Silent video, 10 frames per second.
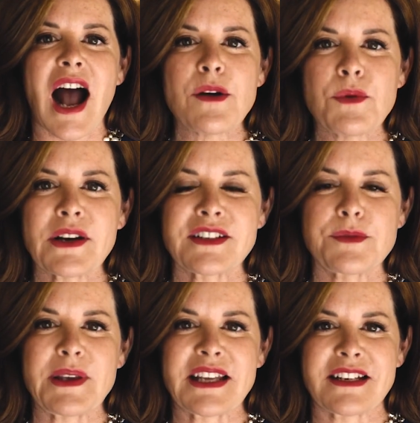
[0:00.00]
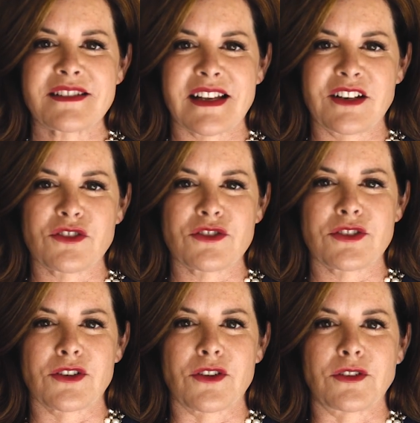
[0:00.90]
I wanted to be in his inner
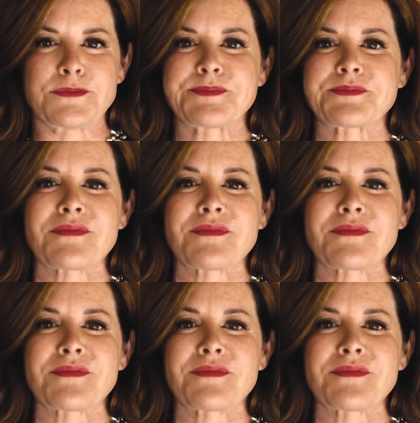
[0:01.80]
circle,